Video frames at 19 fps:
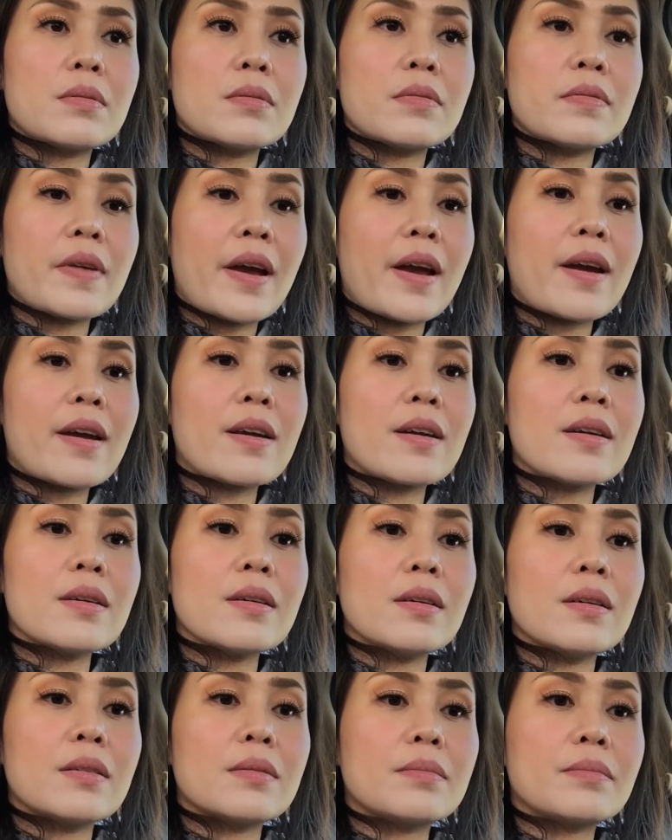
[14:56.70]
fare
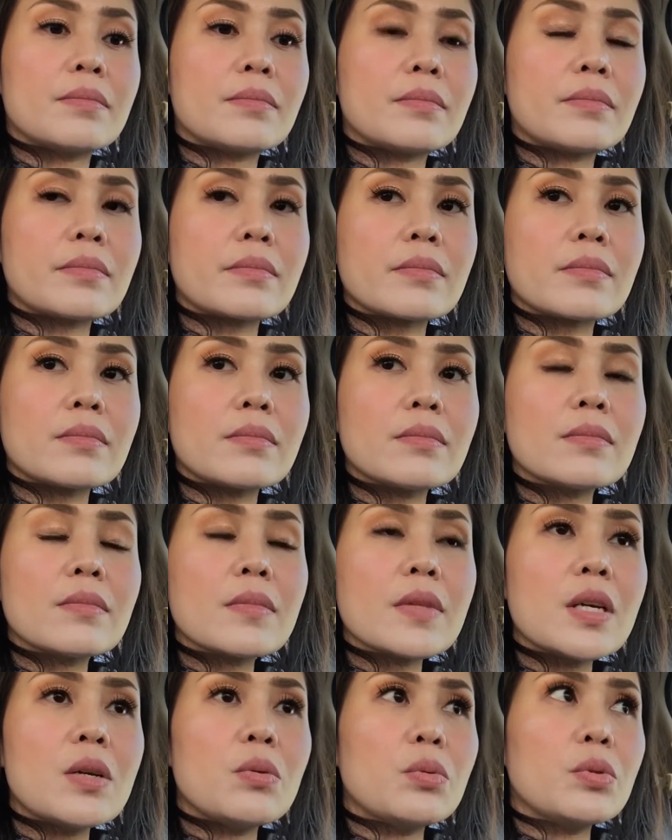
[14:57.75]

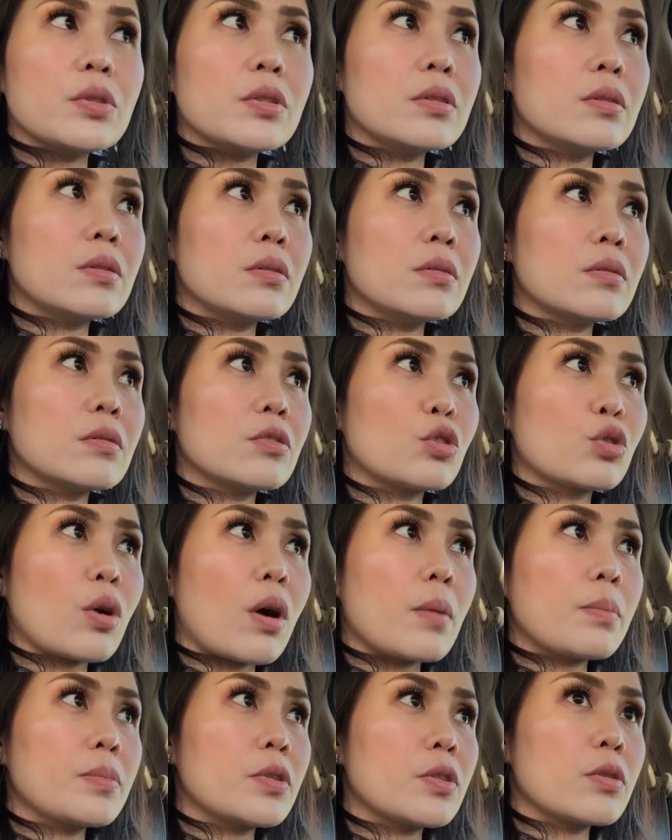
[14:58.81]
would
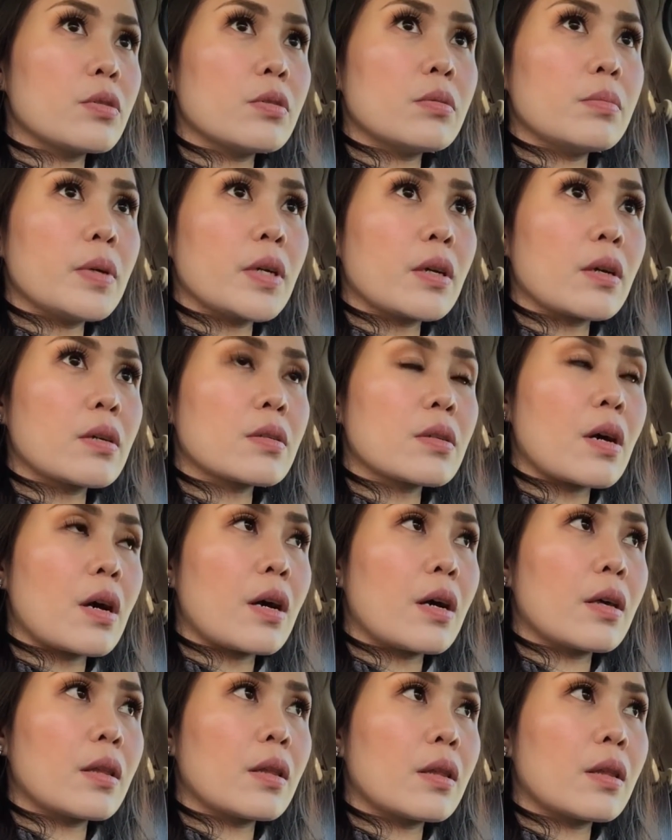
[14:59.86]
drop too, because I